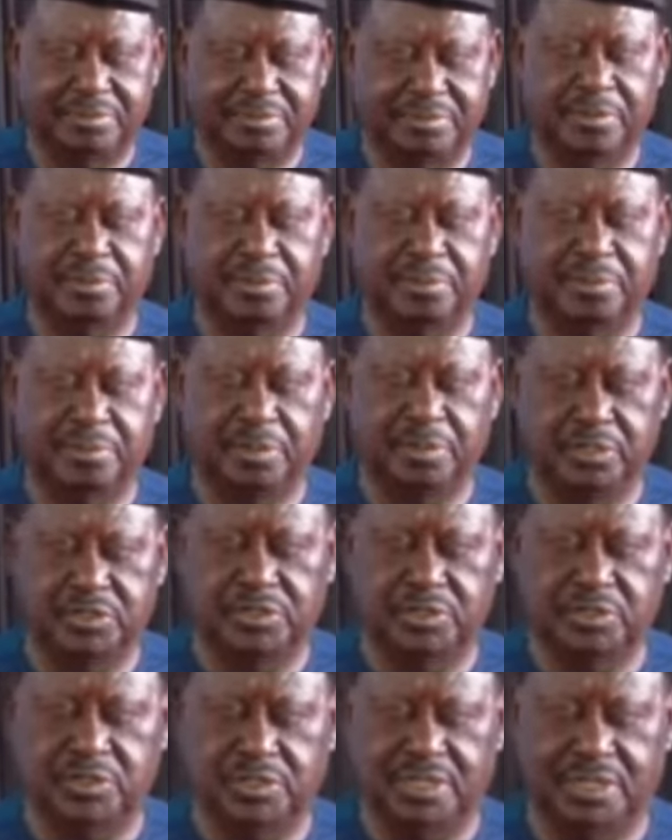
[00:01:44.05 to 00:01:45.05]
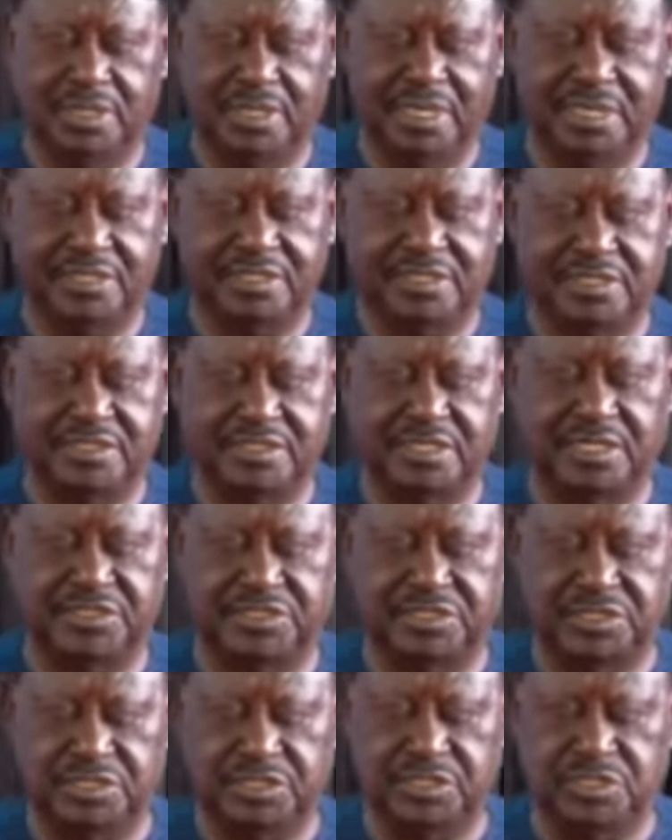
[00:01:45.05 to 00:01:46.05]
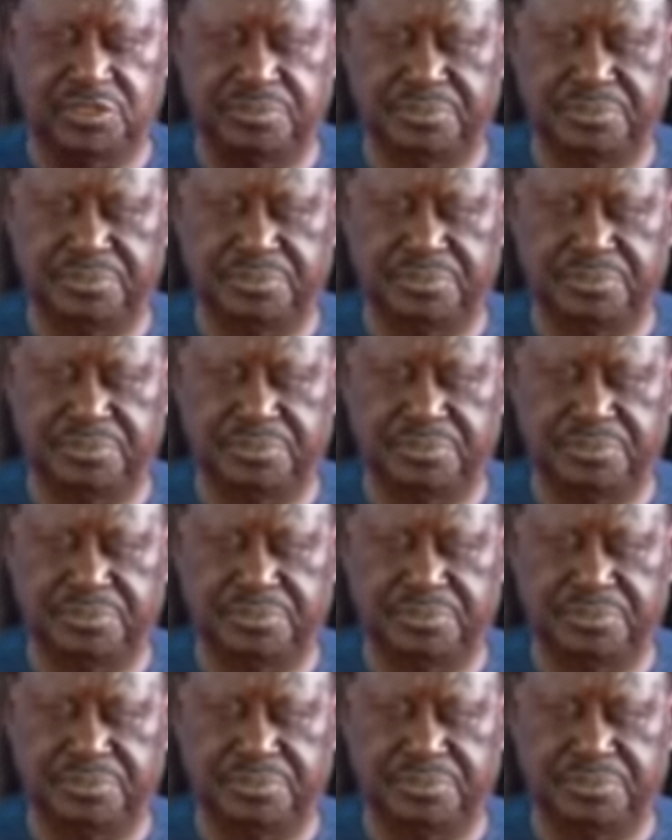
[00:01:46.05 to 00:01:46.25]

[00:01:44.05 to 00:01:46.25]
I propose to utilize the transition